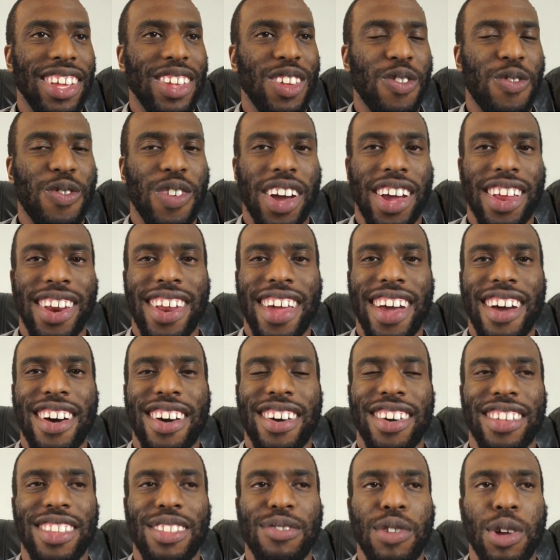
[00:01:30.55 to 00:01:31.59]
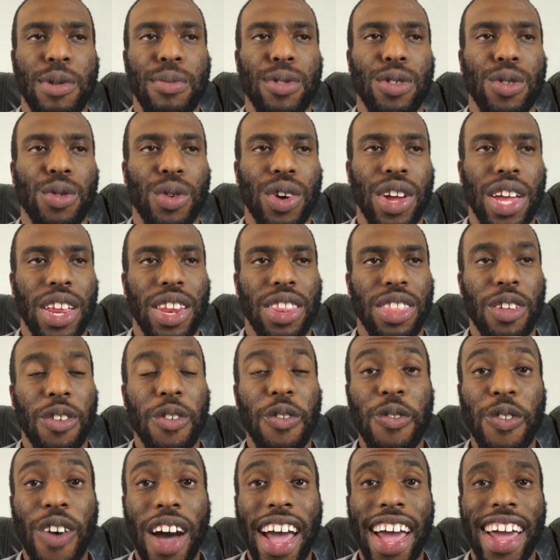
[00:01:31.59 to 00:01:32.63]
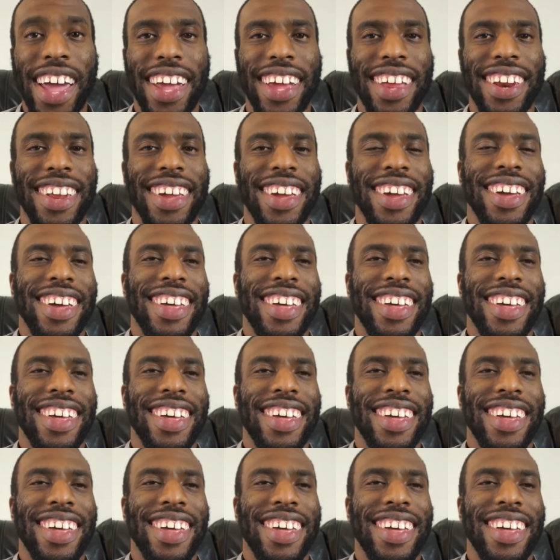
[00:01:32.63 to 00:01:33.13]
you find out in between the fight